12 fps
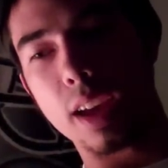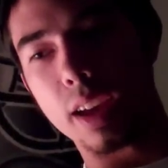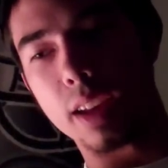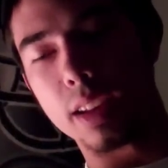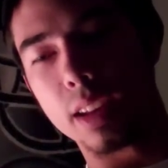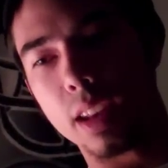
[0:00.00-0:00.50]

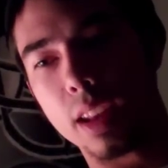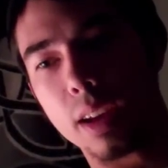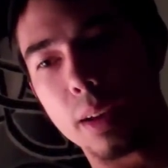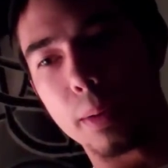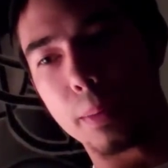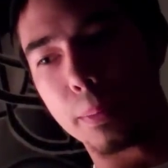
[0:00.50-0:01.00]
And
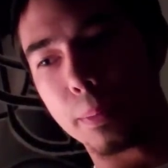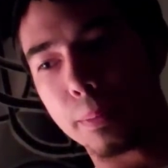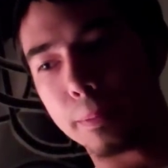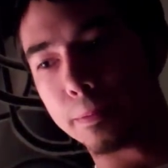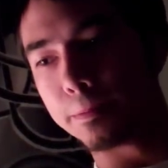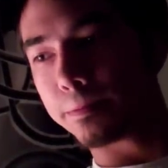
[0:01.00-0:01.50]

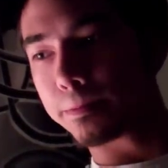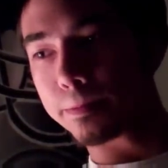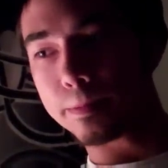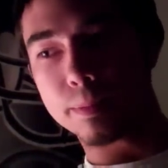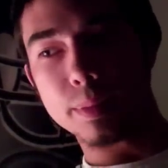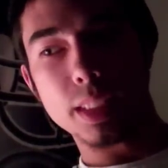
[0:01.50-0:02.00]
I'm
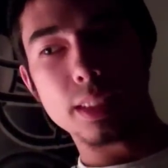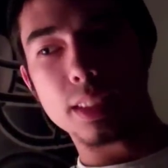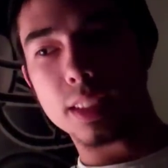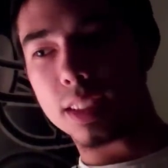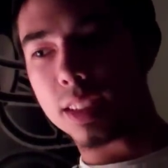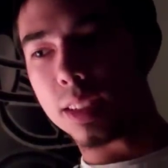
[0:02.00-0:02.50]

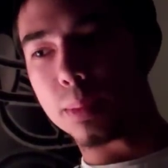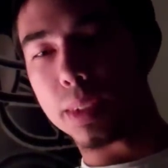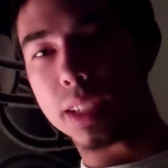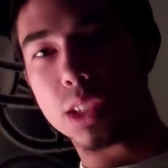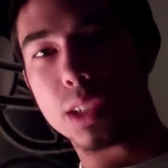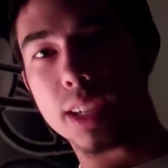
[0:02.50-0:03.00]

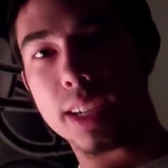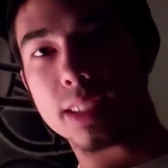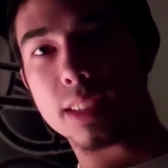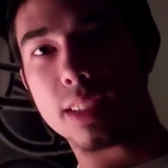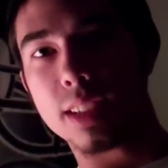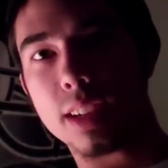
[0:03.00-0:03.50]
going to get you
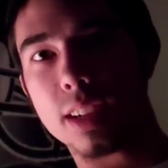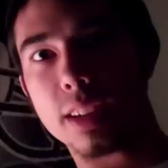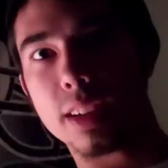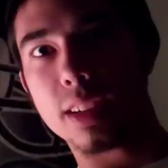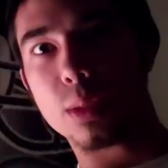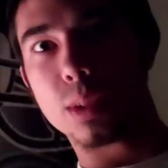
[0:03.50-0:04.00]
guys in
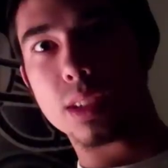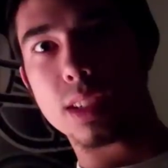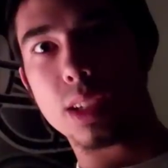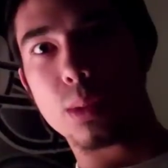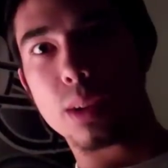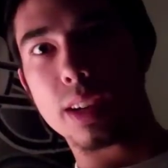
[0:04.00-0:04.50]
there and we'll
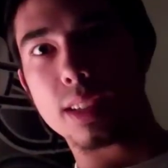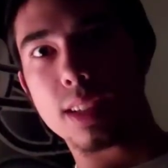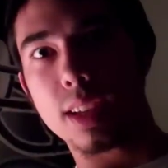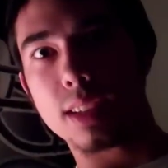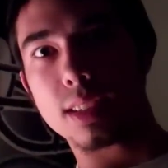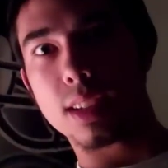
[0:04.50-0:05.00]
see where it
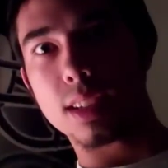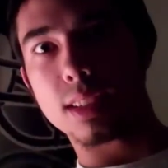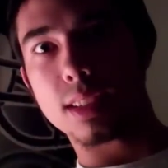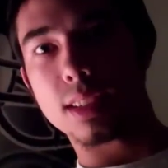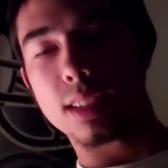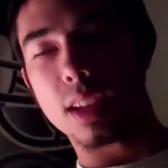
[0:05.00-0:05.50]
takes
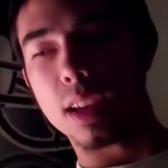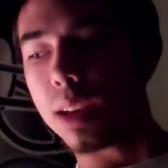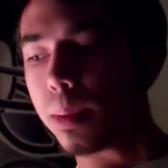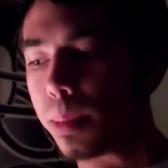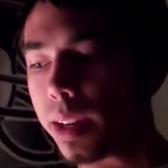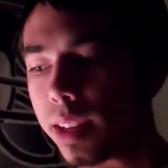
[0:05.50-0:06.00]
us.
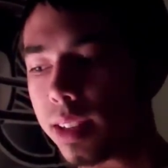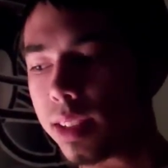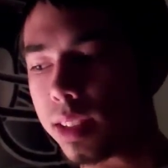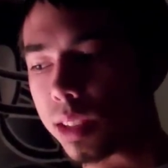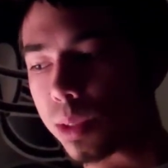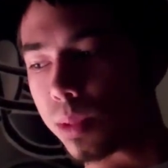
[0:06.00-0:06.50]
But
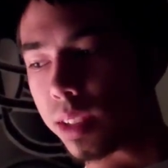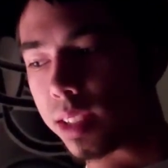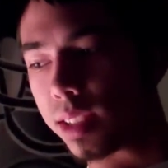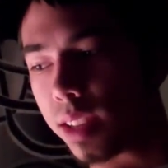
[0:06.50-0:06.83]
I just want to